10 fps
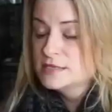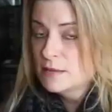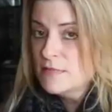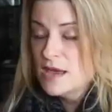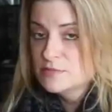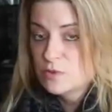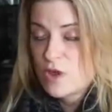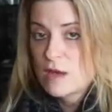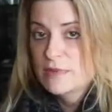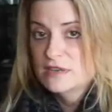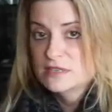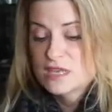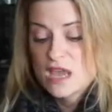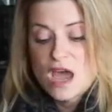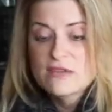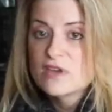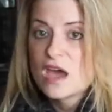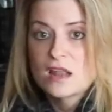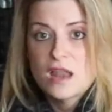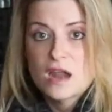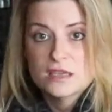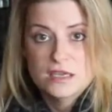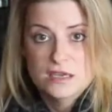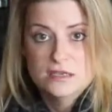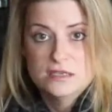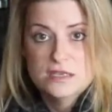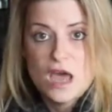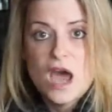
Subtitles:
Some moms will come in and say, I've got a lot of kids.